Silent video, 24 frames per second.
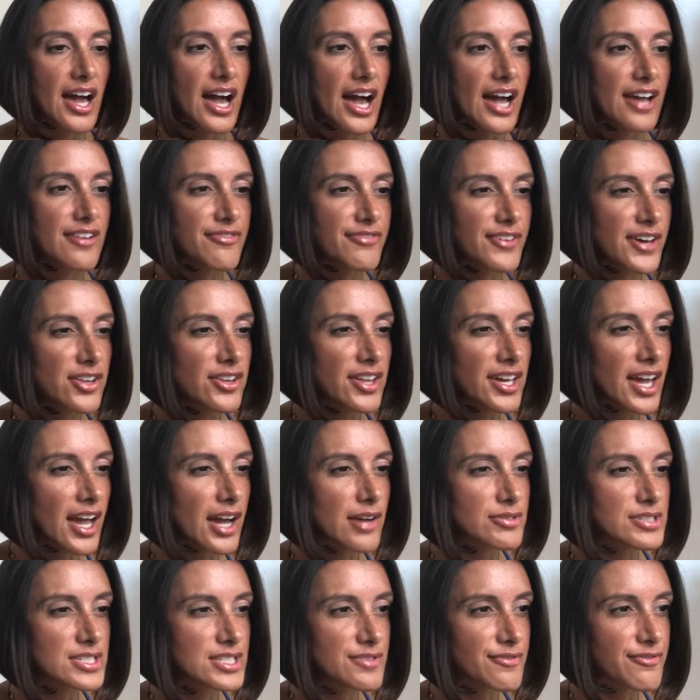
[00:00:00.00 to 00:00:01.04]
I
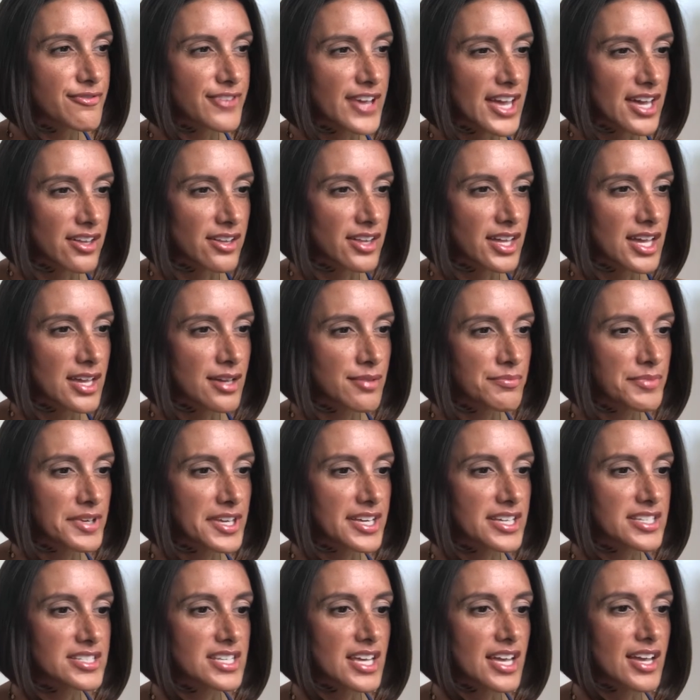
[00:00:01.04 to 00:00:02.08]
was failing
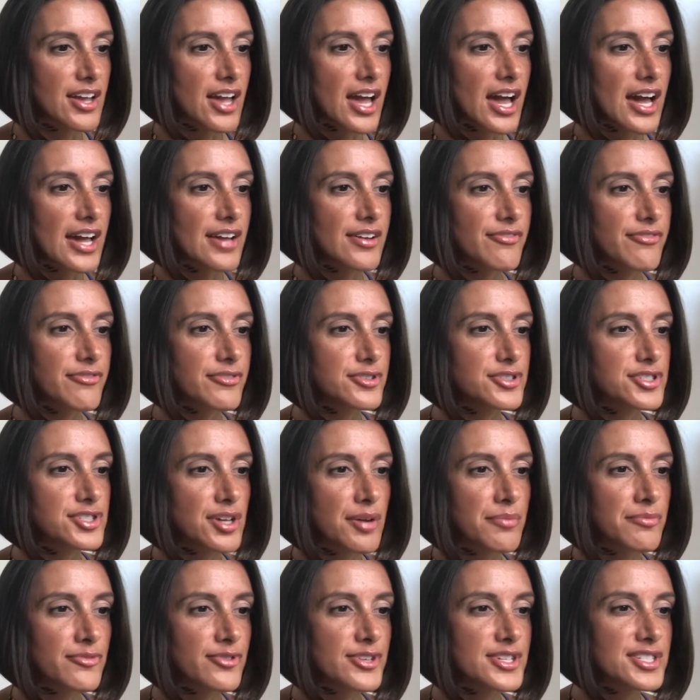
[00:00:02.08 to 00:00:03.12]
because I for
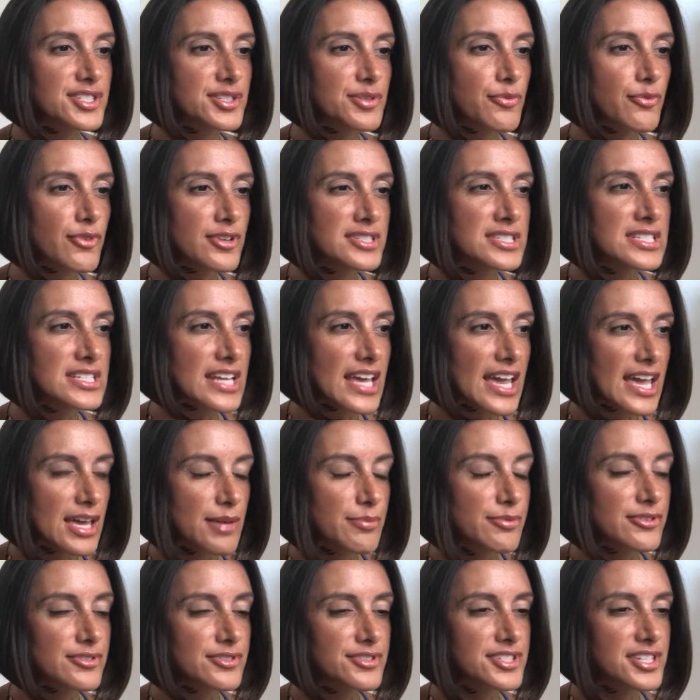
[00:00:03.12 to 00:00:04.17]
some reason wasn't
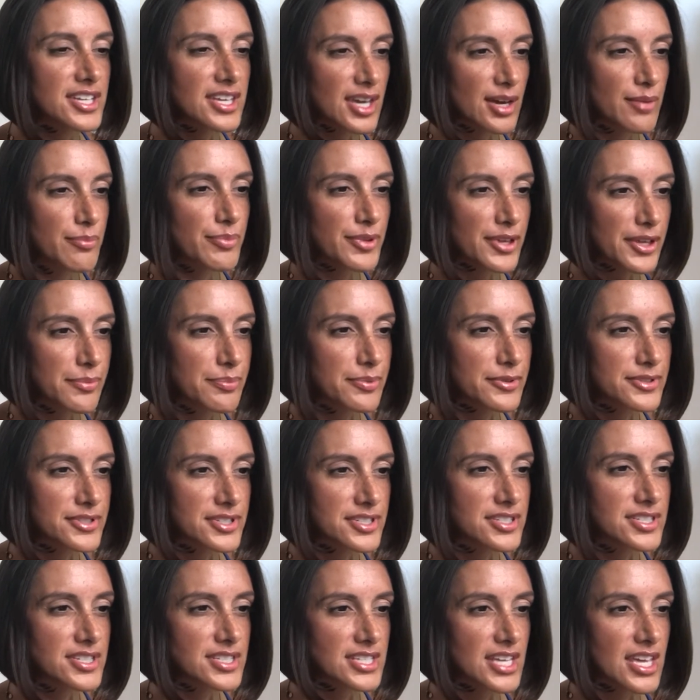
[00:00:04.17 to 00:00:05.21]
able to get people to
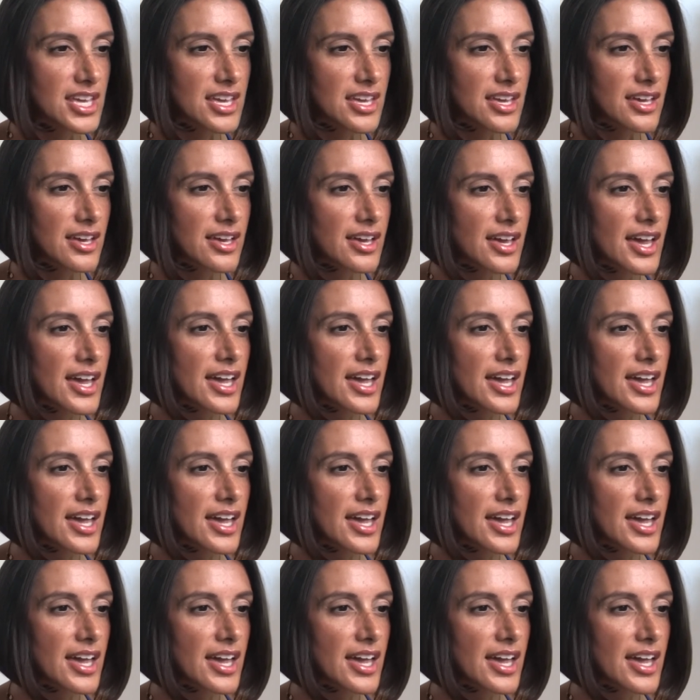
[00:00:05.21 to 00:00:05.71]
see